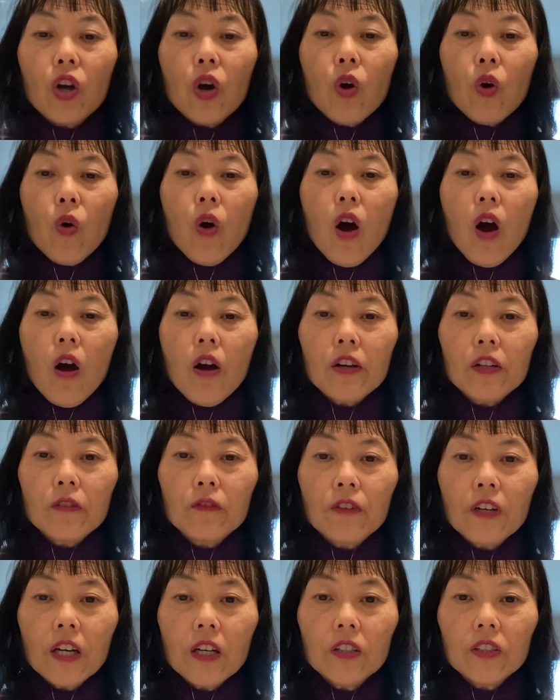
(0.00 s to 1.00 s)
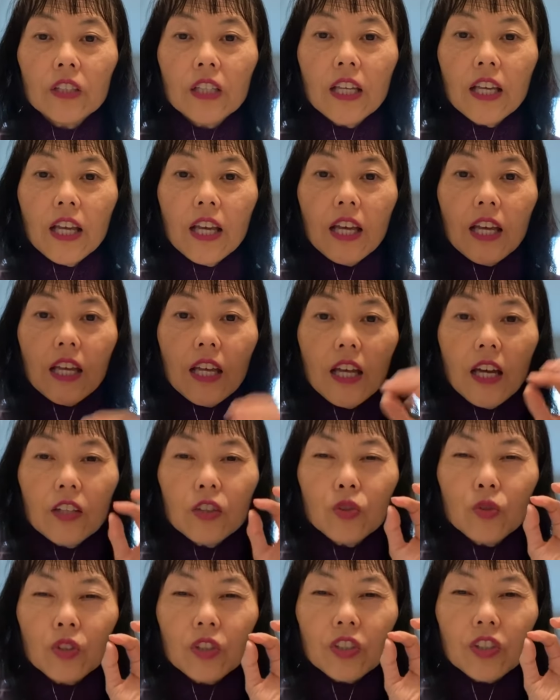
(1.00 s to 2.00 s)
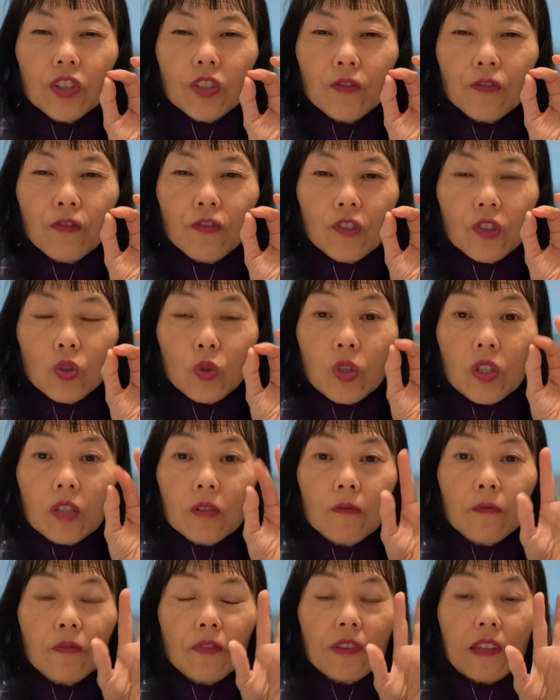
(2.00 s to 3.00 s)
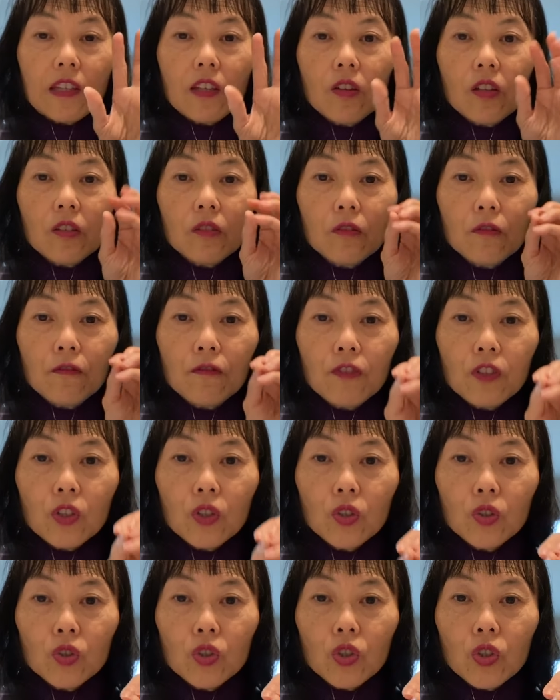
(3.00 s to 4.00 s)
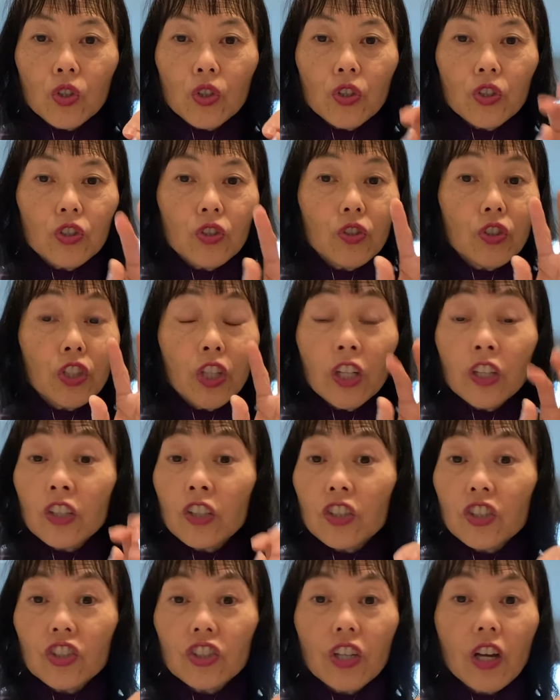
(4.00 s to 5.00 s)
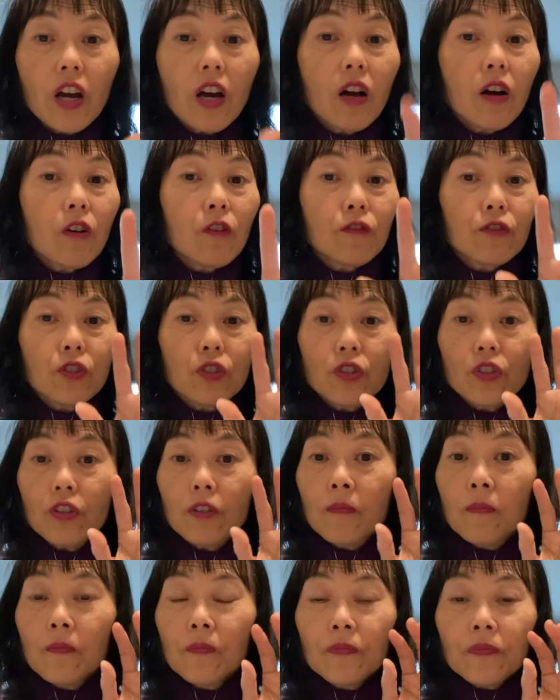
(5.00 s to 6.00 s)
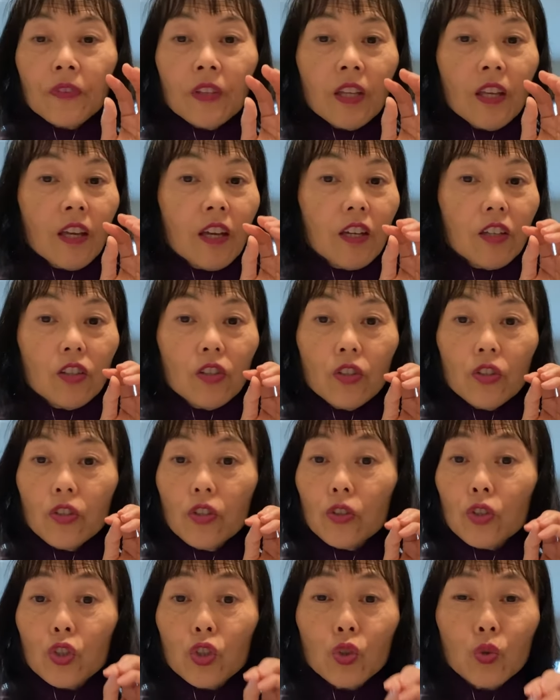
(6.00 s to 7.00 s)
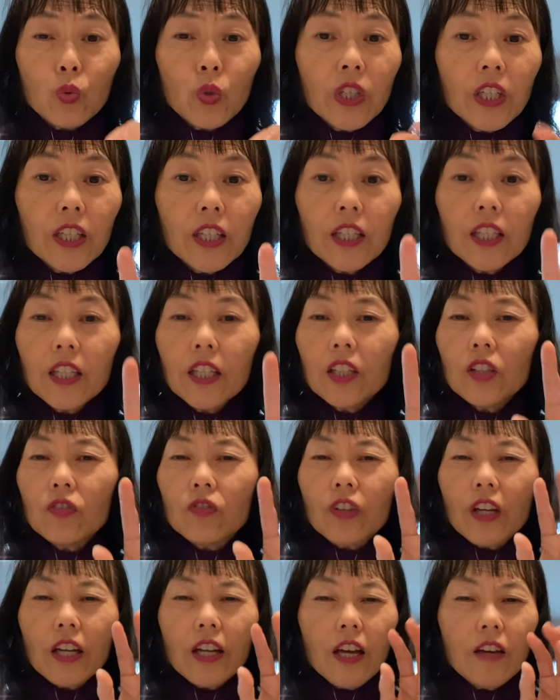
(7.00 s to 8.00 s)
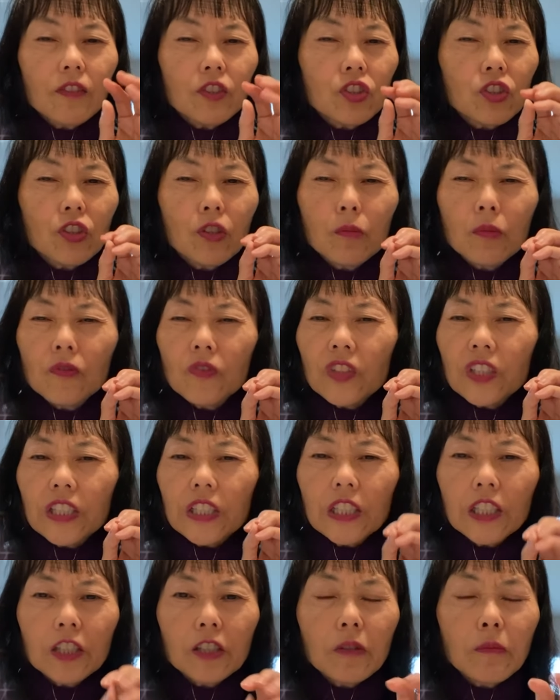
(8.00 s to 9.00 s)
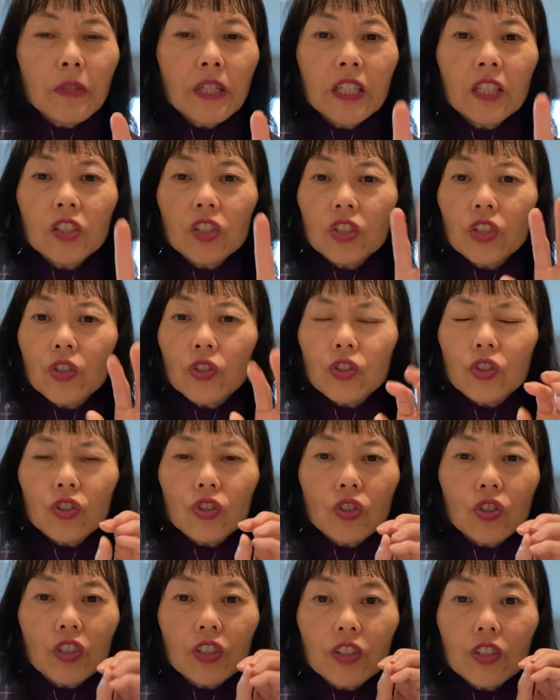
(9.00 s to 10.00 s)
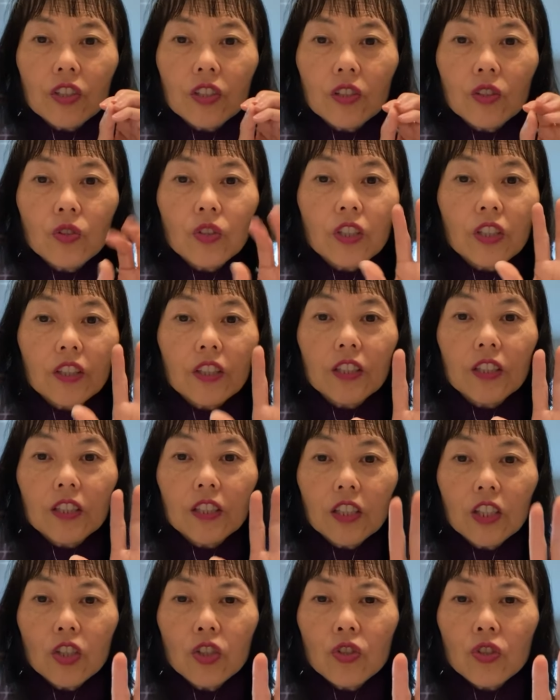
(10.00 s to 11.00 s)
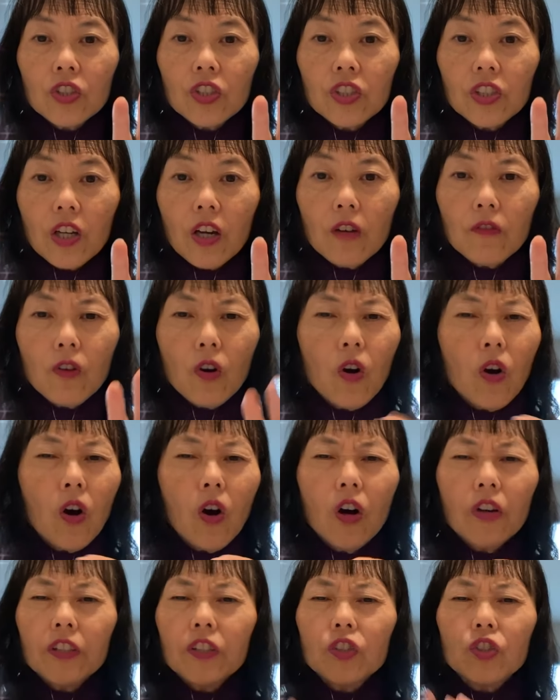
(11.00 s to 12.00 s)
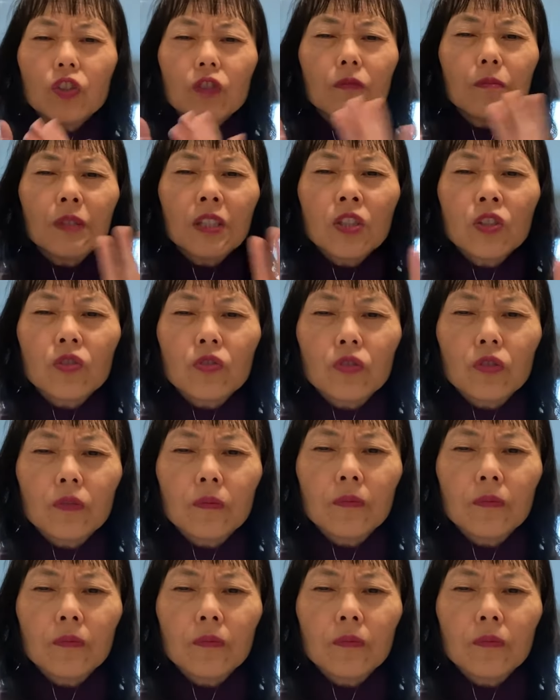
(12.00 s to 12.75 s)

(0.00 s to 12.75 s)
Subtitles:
heartfelt, and you can feel your younger self, your sweetie, you've got to have a term of endearment, you know, just you can see yourself, all that you've been through.